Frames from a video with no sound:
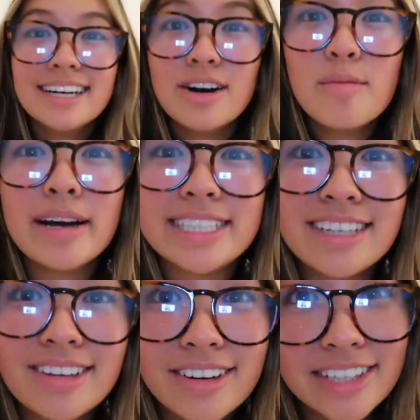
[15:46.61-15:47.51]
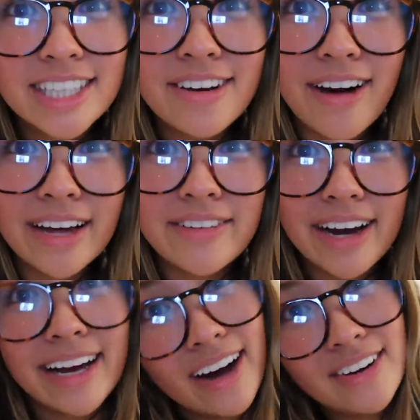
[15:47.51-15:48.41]
Oh, my teeth look really white
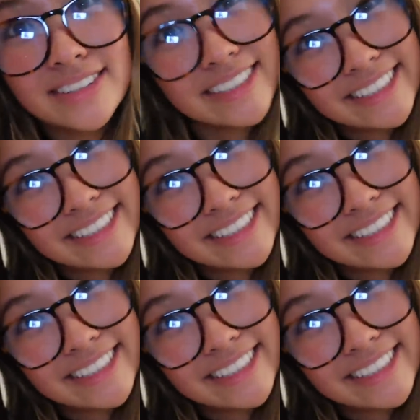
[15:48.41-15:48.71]
right now.